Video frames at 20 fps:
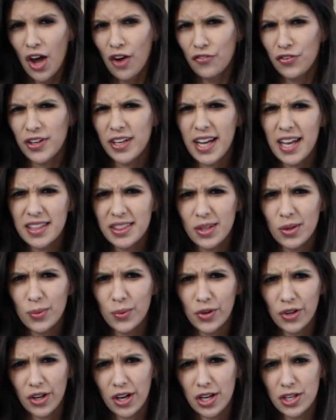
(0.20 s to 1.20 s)
Forget the
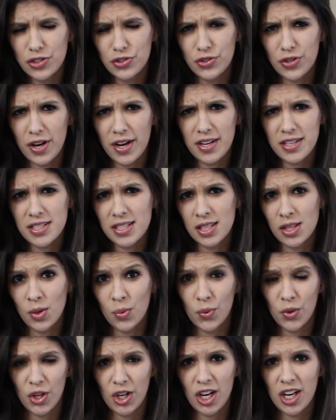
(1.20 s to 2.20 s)
war on drugs and
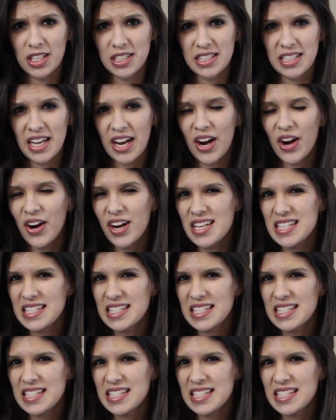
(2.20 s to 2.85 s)
the war on terror.